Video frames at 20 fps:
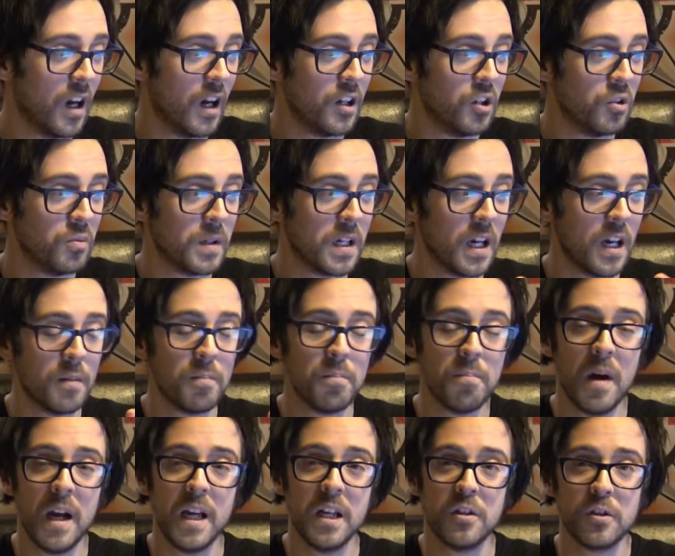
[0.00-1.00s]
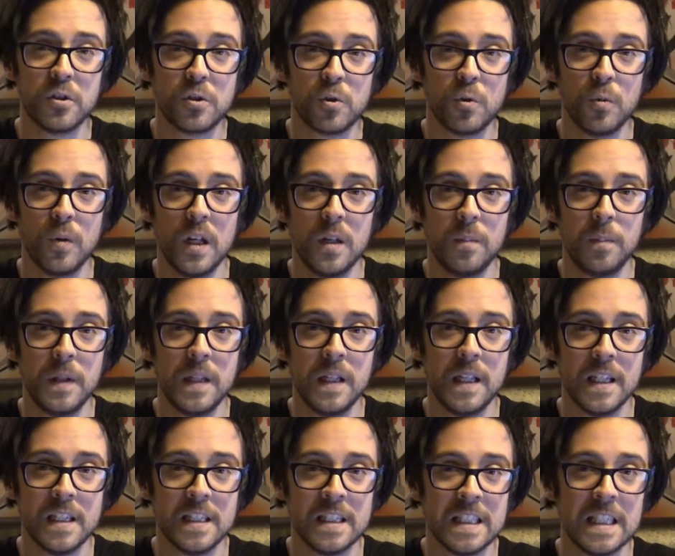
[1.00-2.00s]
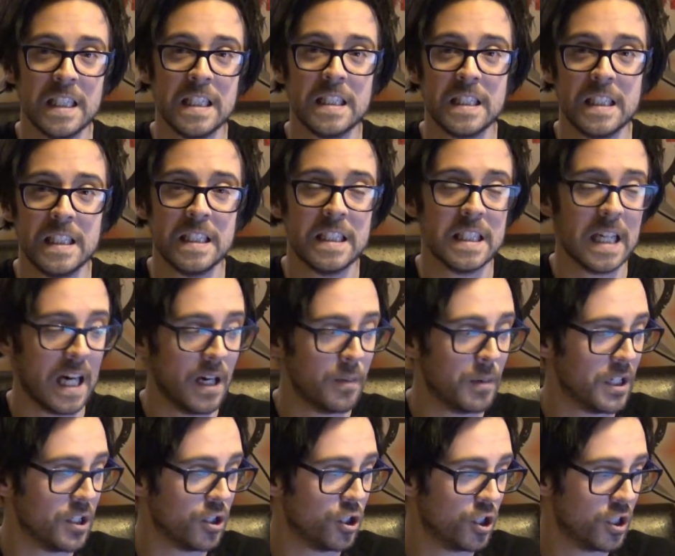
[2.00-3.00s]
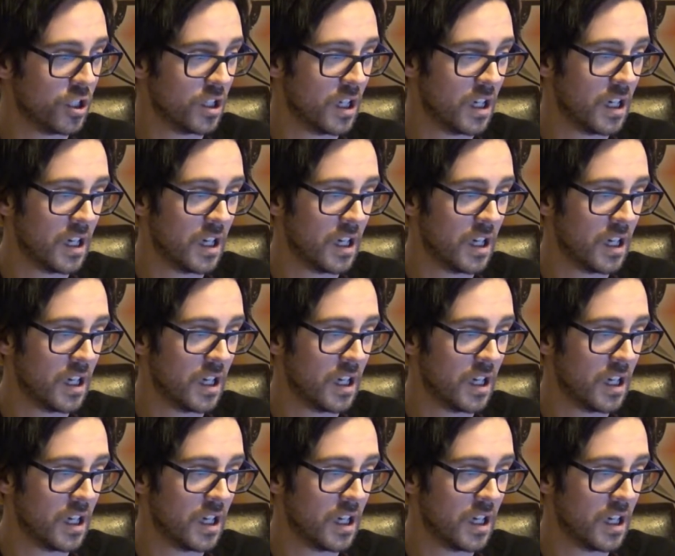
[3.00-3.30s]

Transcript: You'd be getting minus two AP and D3 damage